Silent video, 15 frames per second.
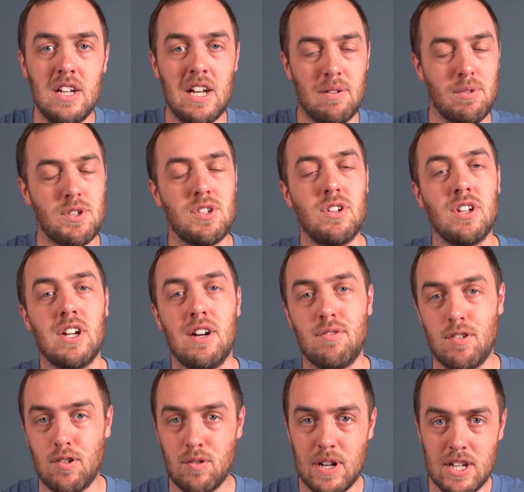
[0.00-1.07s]
I'm also going to
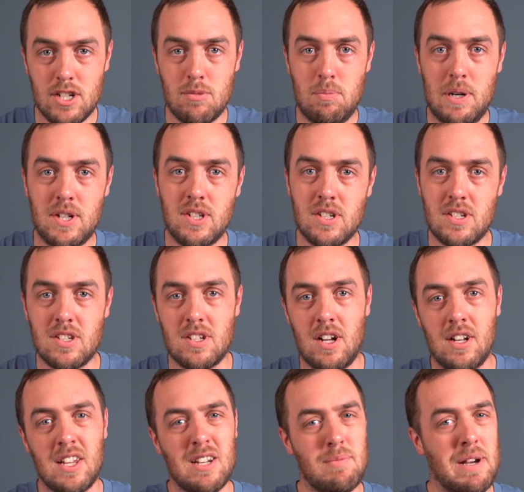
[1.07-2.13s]
cover a range of budgets
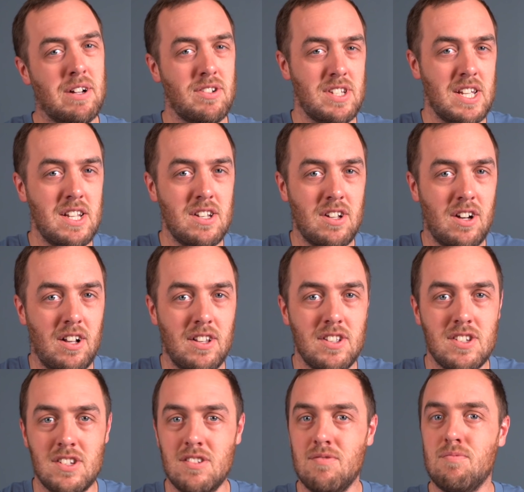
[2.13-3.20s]
starting at about
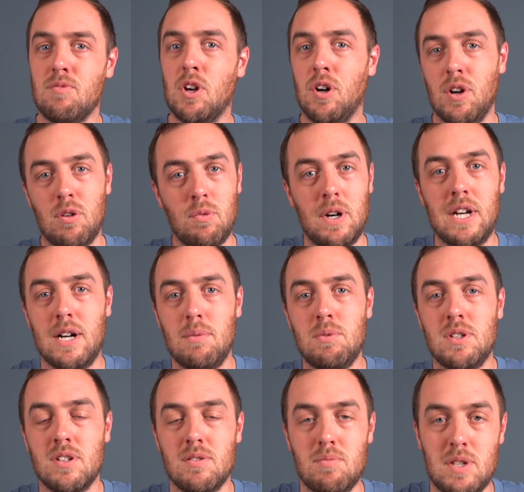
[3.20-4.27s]
$10 and going way up
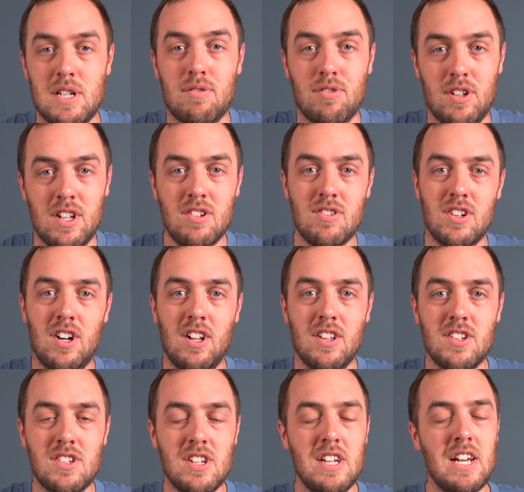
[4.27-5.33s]
to several
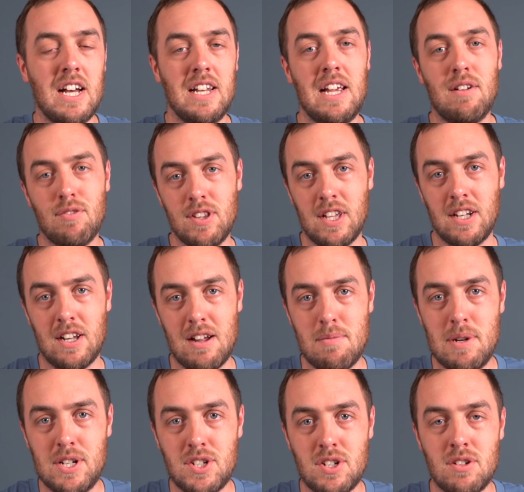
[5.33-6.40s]
$100s, and everything that I
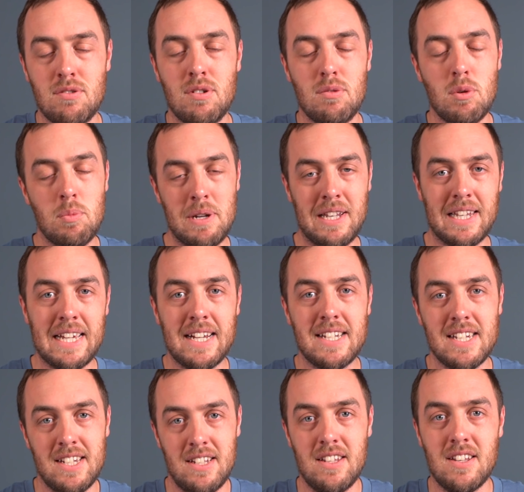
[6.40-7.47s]
mention will be
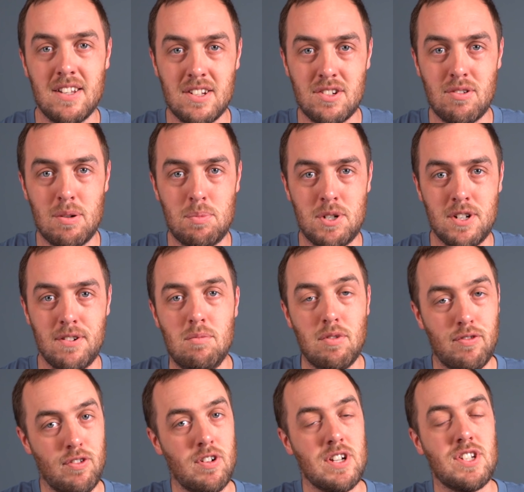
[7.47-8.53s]
linked in the description.
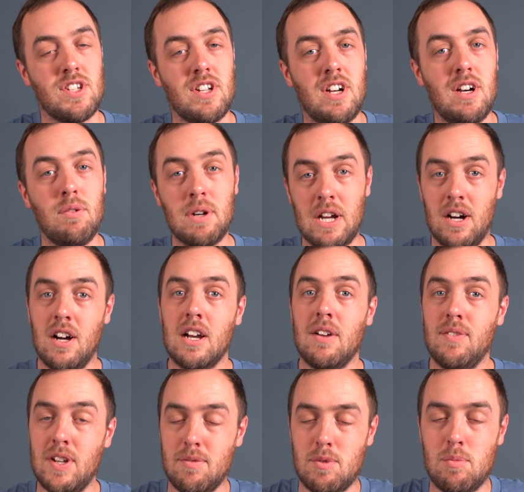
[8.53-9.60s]
Before I start, we are
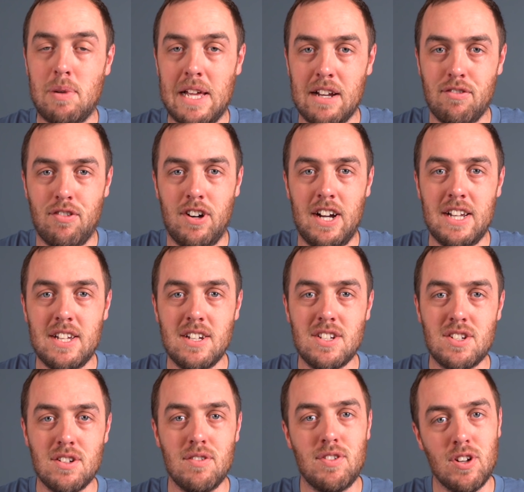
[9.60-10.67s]
coming up to Black Friday,
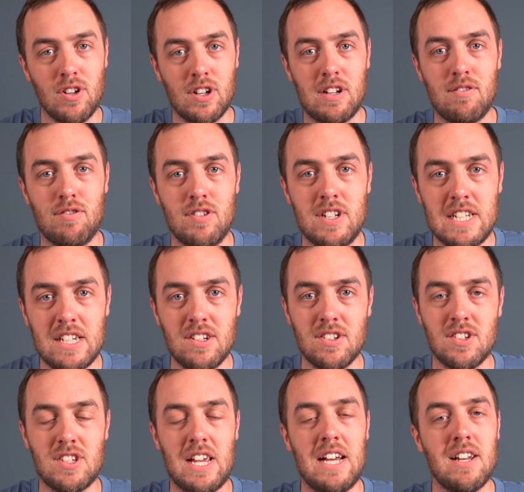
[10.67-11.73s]
so if you're looking for
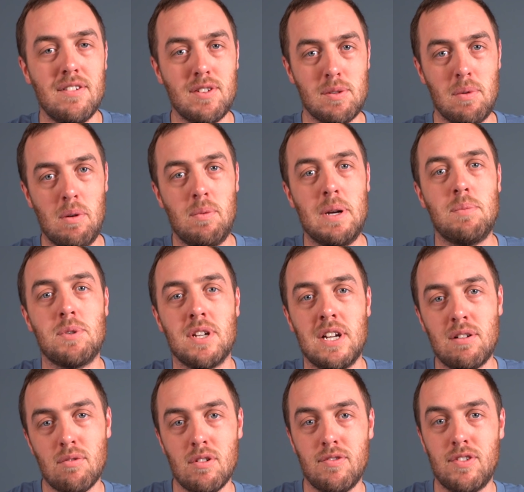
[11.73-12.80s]
deals, head over to my
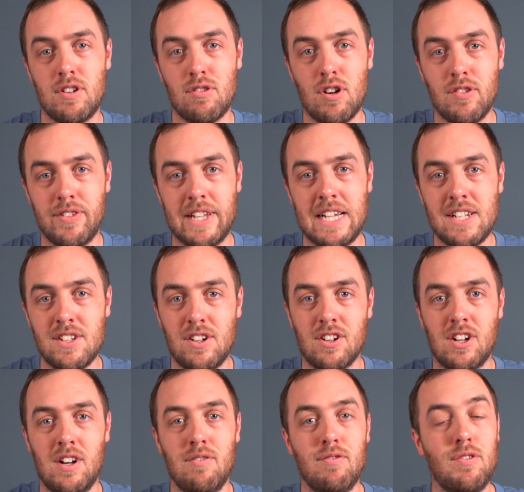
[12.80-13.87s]
website,
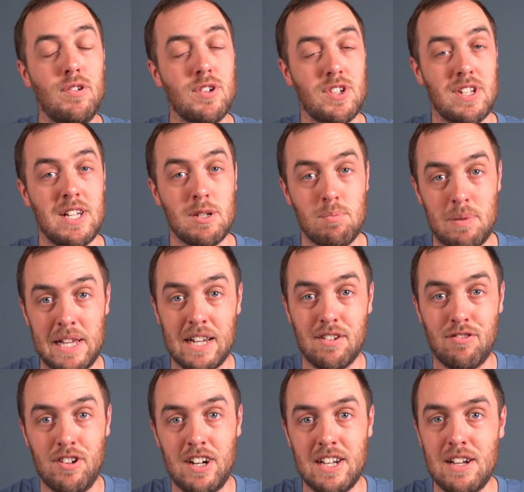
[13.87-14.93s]
revereoverland.com/Black
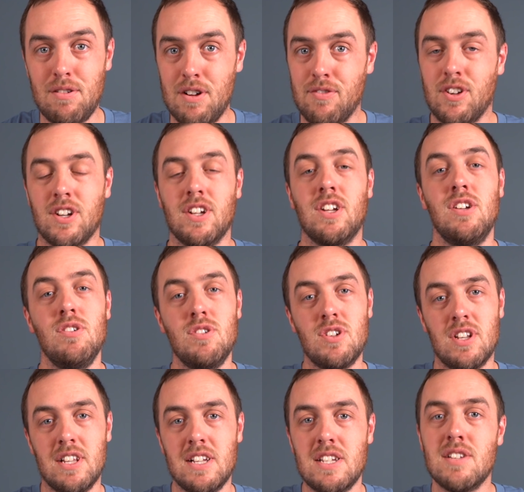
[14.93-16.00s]
Friday, where I've got a huge
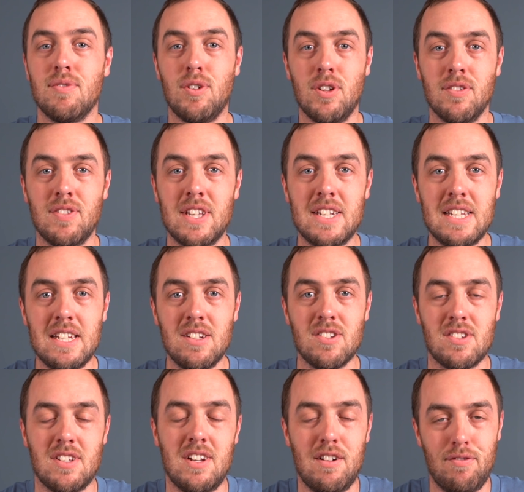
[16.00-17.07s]
list of all of the deals
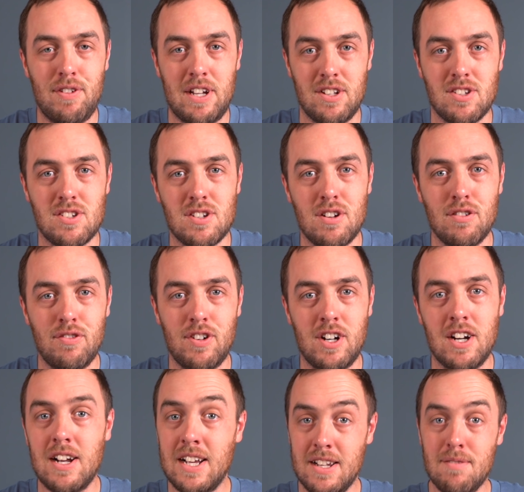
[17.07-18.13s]
that I found so
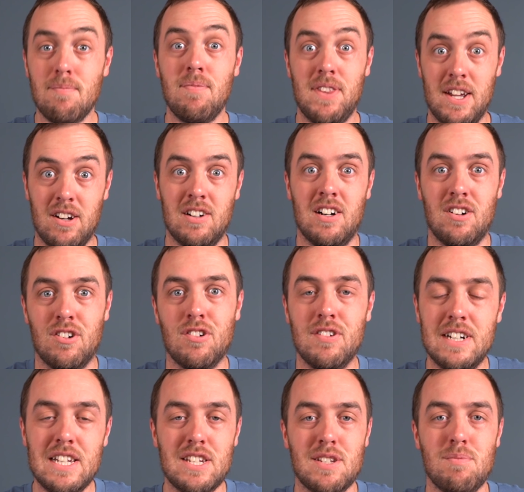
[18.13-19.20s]
far, and there are
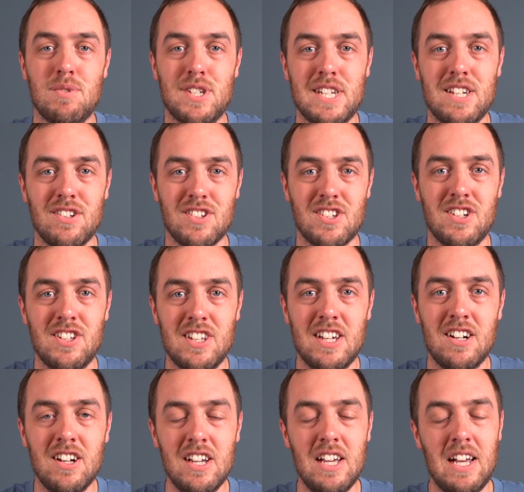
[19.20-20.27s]
already some sales on
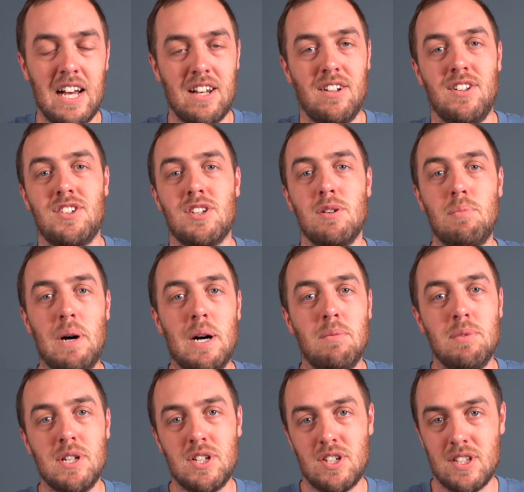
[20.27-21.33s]
there, and I'll also
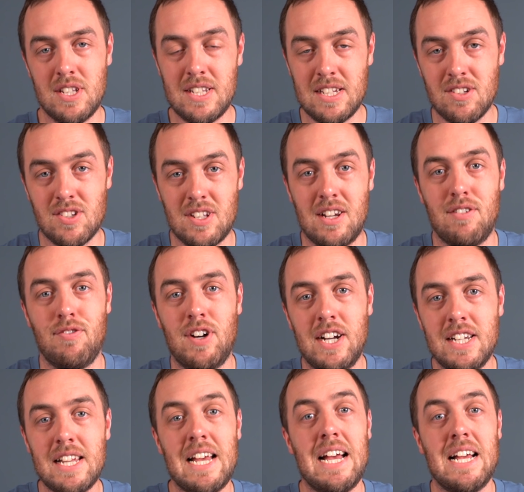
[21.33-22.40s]
publish the deals that I
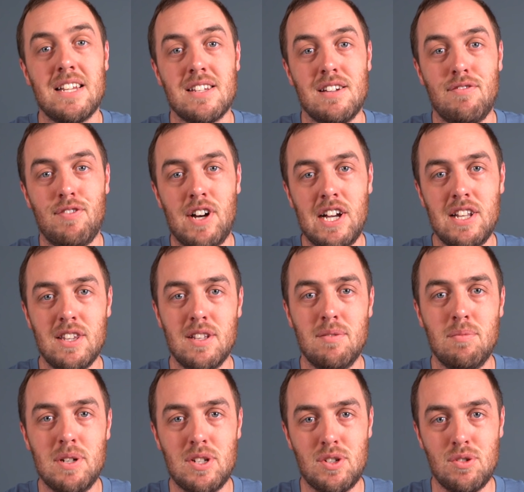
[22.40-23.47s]
find as I find
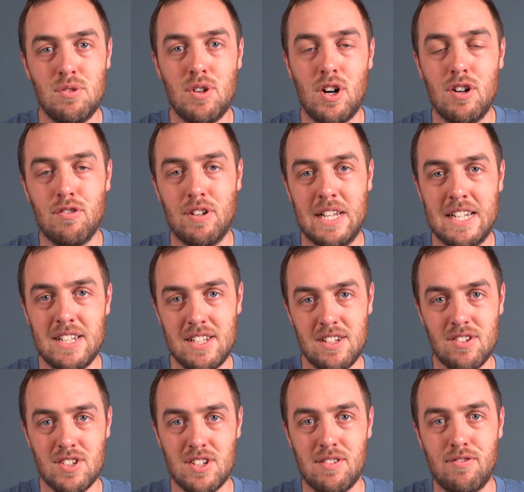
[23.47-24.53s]
them to Overland
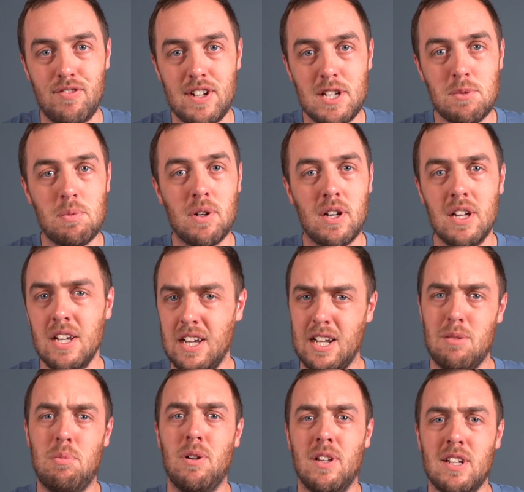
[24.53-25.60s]
Deals on Facebook, and
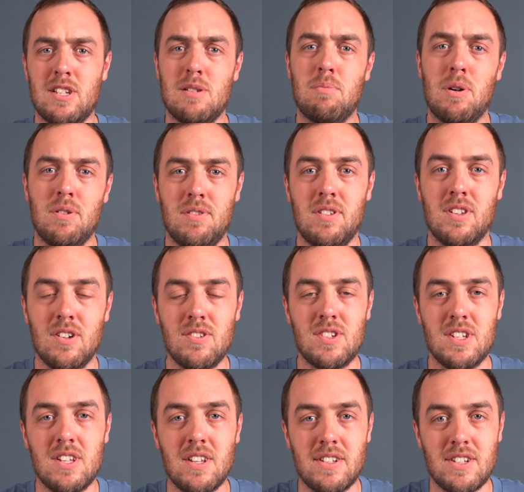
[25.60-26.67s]
I'll put links to both of those
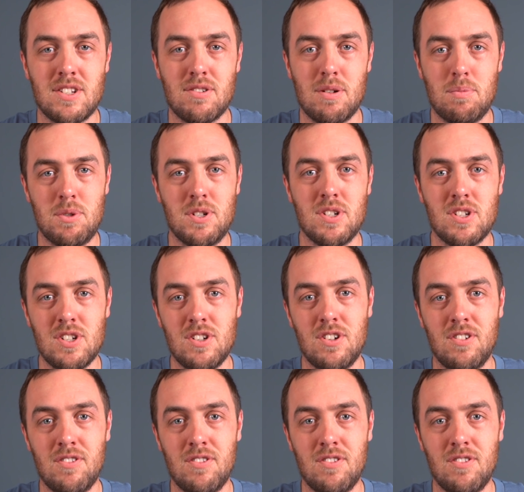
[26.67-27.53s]
in the description too.